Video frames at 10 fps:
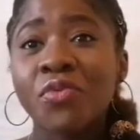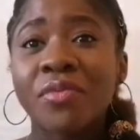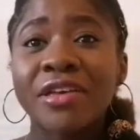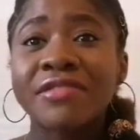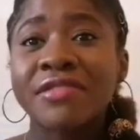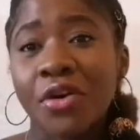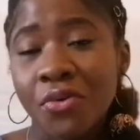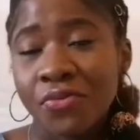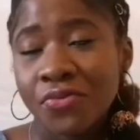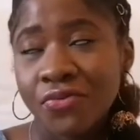myself
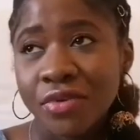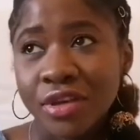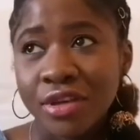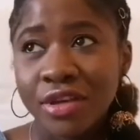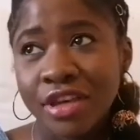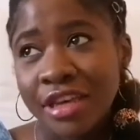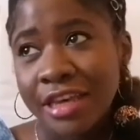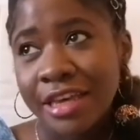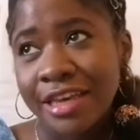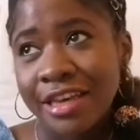
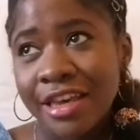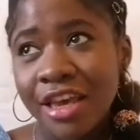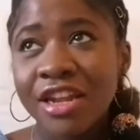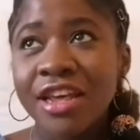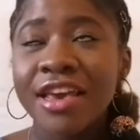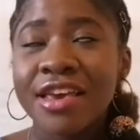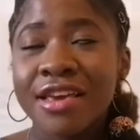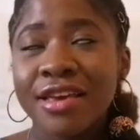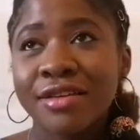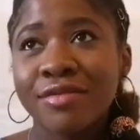in a
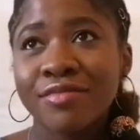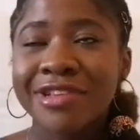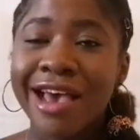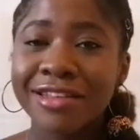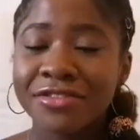tight